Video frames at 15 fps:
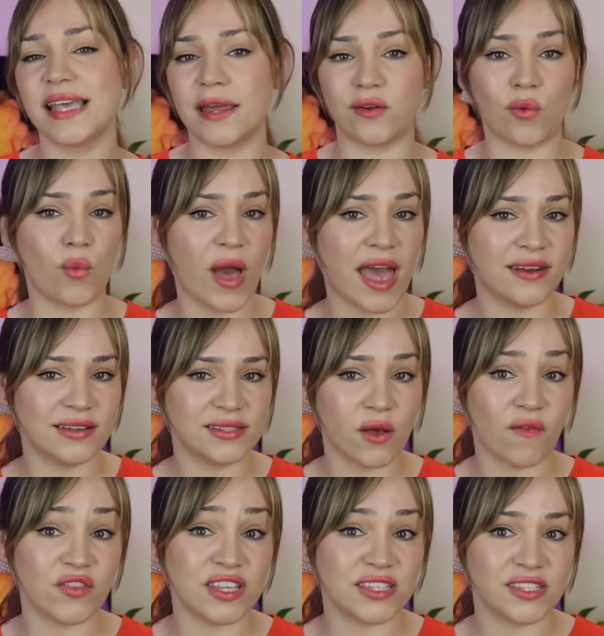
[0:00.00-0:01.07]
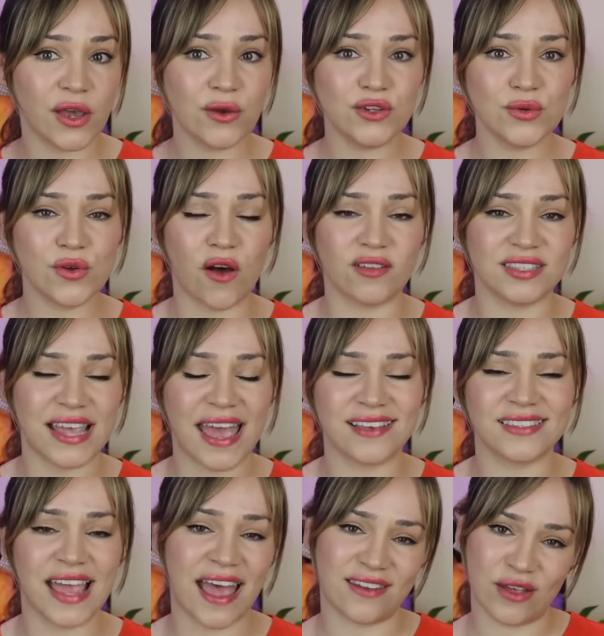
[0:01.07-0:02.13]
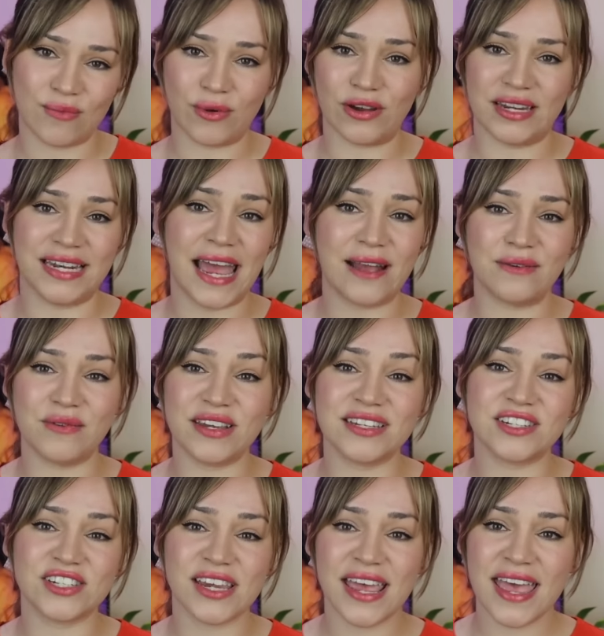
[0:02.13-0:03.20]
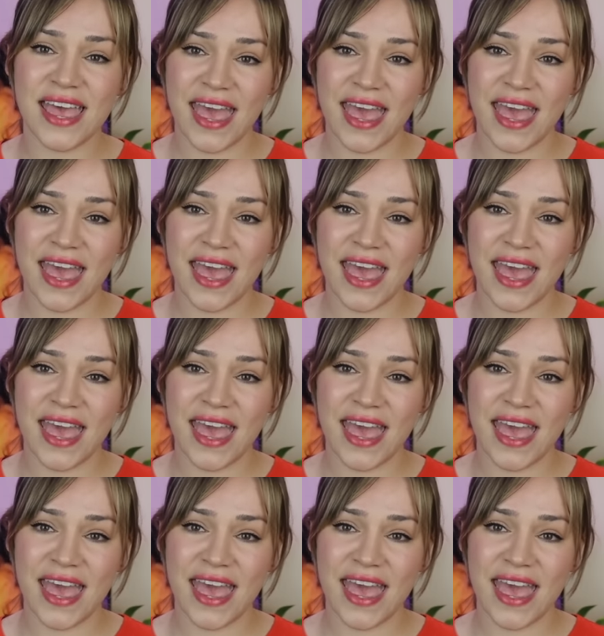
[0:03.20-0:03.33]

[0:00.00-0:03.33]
an awareness of the social context and her body language.